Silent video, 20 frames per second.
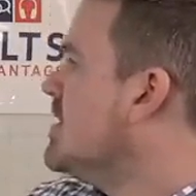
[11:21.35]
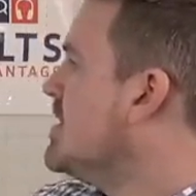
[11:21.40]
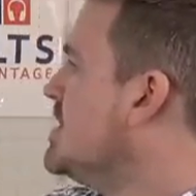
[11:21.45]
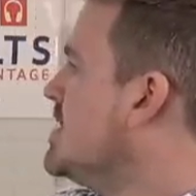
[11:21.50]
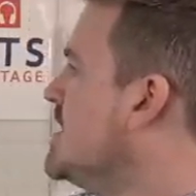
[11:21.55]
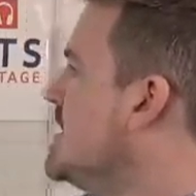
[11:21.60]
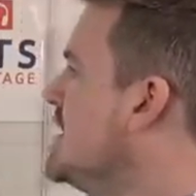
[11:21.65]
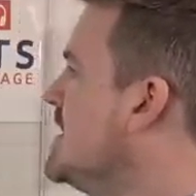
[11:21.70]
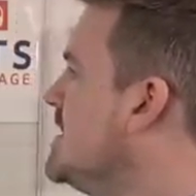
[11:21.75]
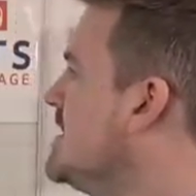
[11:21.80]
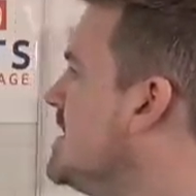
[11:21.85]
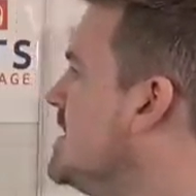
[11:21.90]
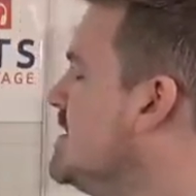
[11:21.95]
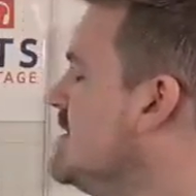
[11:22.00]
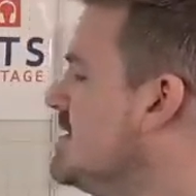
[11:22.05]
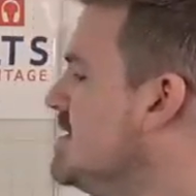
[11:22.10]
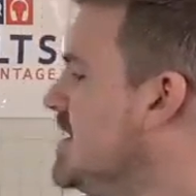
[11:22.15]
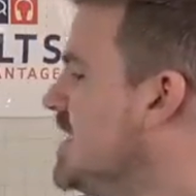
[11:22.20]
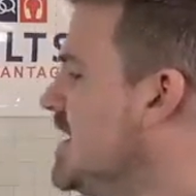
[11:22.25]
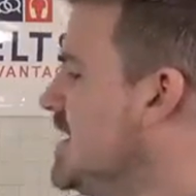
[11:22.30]
deleted
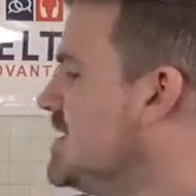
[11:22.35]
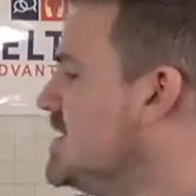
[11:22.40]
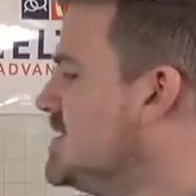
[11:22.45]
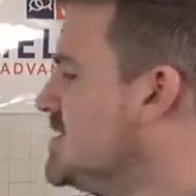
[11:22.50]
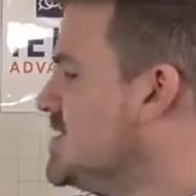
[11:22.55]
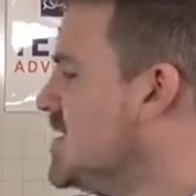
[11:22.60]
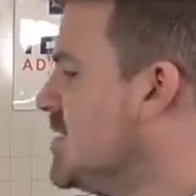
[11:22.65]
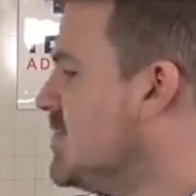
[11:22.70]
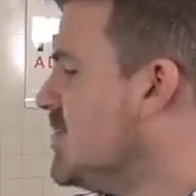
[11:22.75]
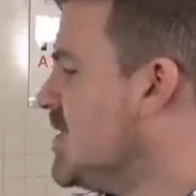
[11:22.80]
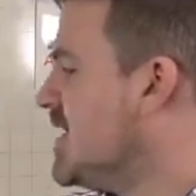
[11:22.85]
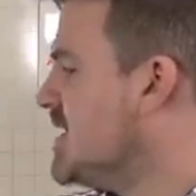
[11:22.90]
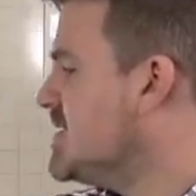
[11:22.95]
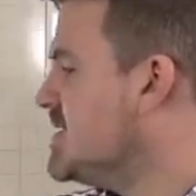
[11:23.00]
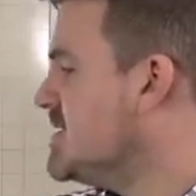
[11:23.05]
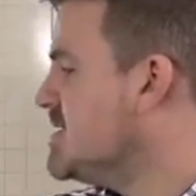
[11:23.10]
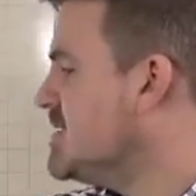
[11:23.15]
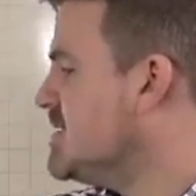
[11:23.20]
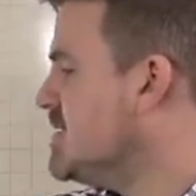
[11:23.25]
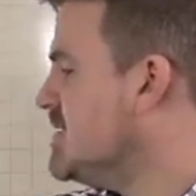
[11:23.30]
that. The stock
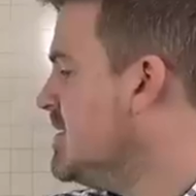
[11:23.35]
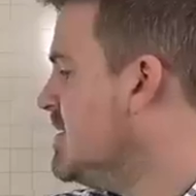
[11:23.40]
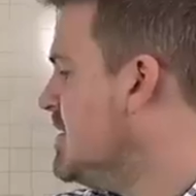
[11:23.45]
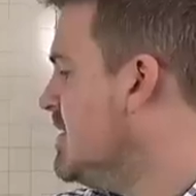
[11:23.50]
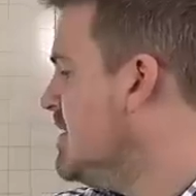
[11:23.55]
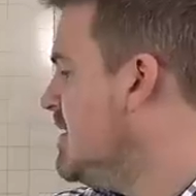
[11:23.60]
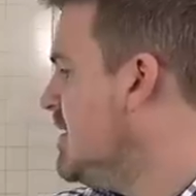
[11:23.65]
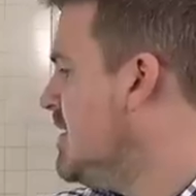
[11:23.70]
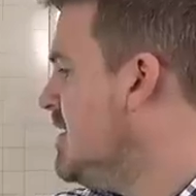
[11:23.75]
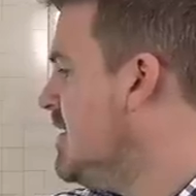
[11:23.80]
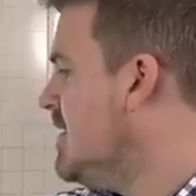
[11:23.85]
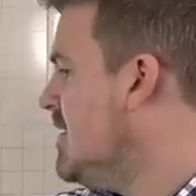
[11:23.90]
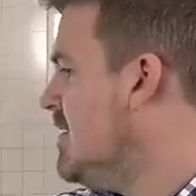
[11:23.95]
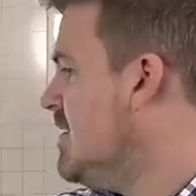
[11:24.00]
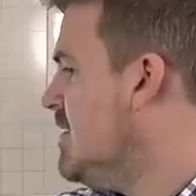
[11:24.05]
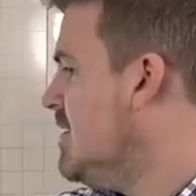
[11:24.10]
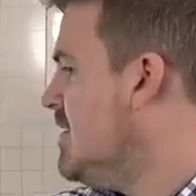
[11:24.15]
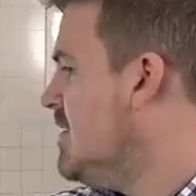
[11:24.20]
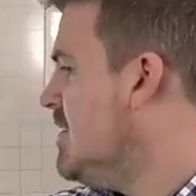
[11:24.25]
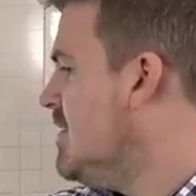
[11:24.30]
price,
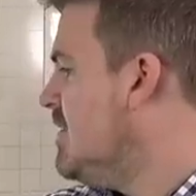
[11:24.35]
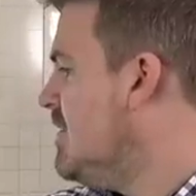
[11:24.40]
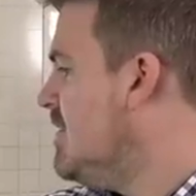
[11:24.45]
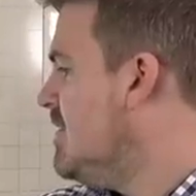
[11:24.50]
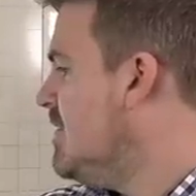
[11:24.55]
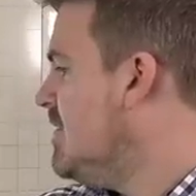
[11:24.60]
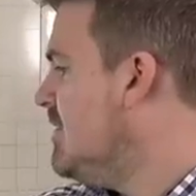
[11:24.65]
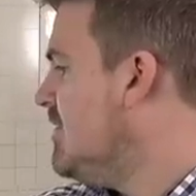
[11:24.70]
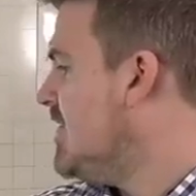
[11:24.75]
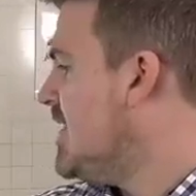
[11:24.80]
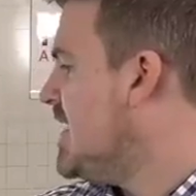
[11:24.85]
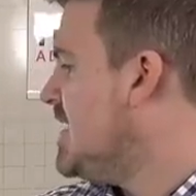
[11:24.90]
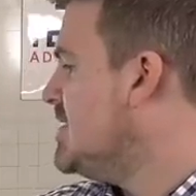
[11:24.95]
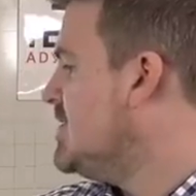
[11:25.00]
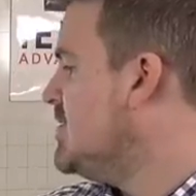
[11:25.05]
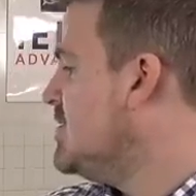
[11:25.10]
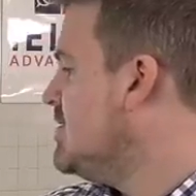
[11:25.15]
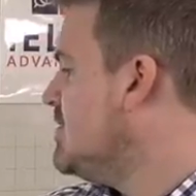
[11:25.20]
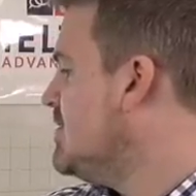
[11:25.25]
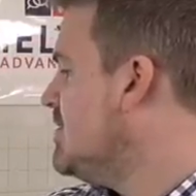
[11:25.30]
the
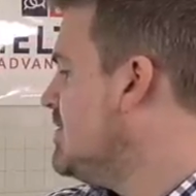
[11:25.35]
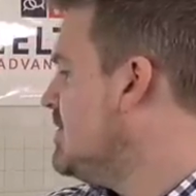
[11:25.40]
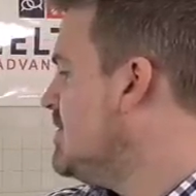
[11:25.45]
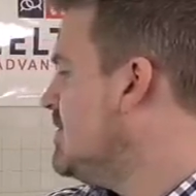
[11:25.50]
value.